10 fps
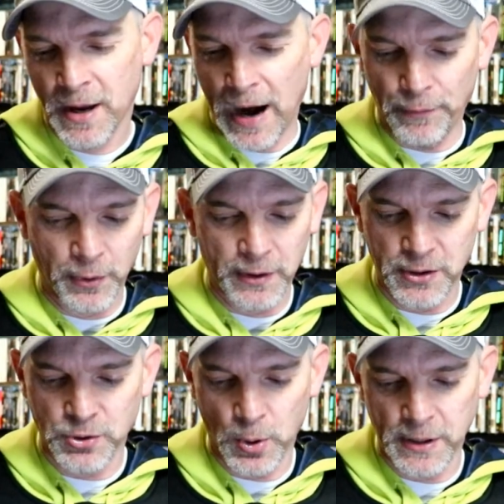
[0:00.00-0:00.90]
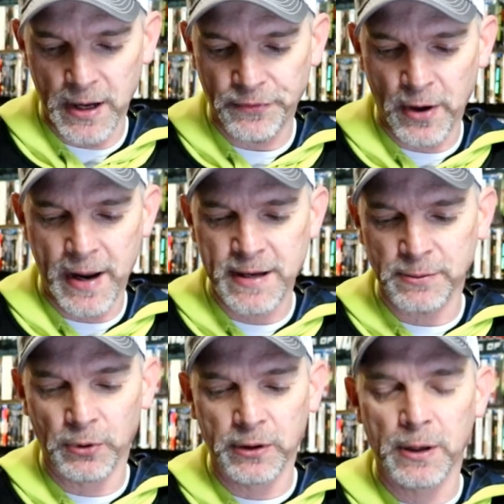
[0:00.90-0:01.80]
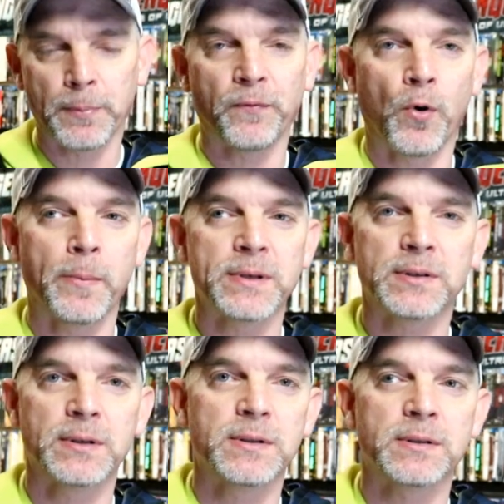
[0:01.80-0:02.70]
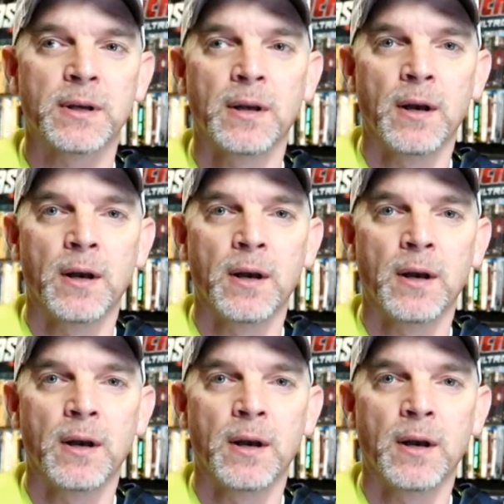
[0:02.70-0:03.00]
I really enjoyed it. I thought it had some really good performances.